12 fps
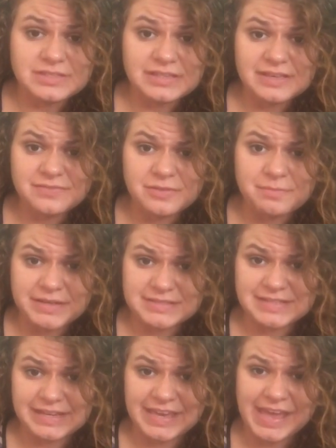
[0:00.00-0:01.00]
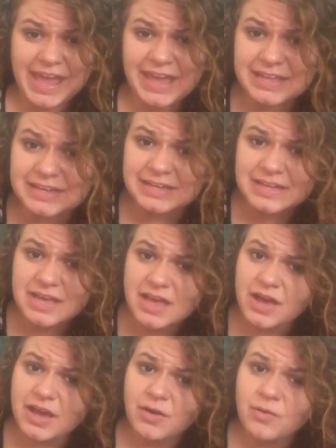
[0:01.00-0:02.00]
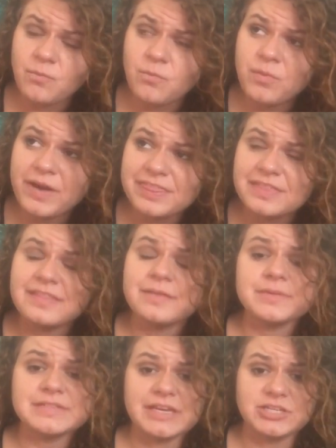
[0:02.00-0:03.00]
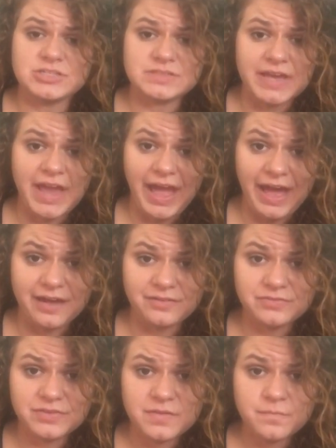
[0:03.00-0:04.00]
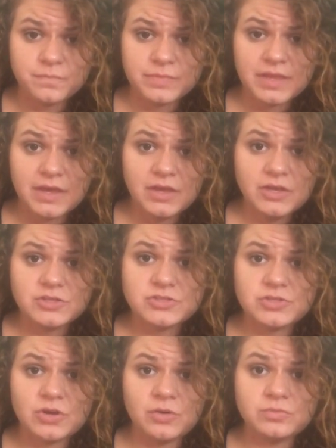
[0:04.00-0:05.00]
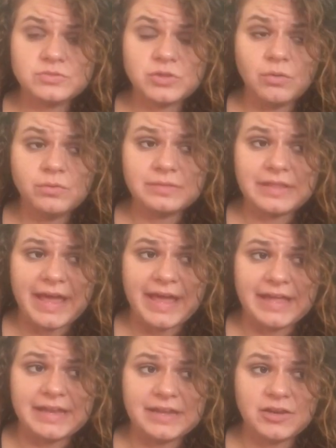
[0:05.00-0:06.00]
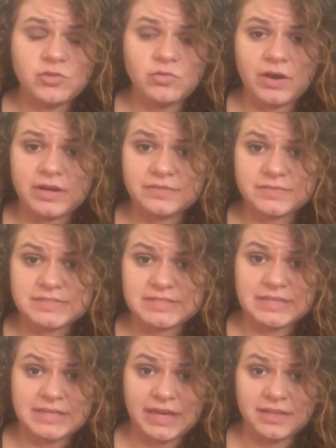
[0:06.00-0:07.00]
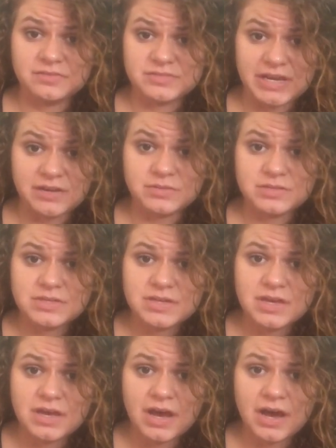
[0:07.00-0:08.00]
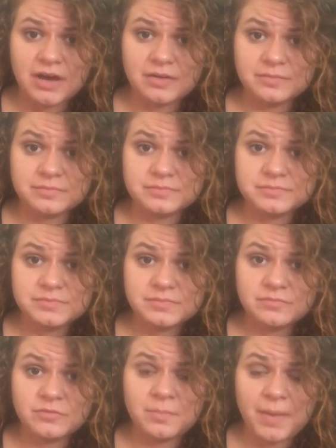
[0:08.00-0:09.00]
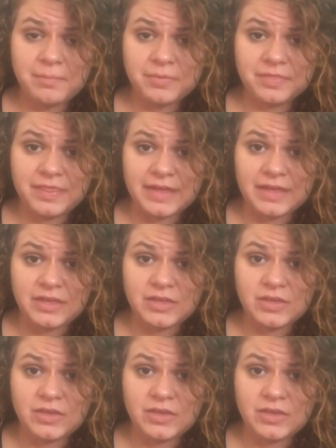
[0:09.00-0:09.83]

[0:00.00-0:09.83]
to live the best I can with the limitations I have. So don't let chronic fatigue get you down. Remember that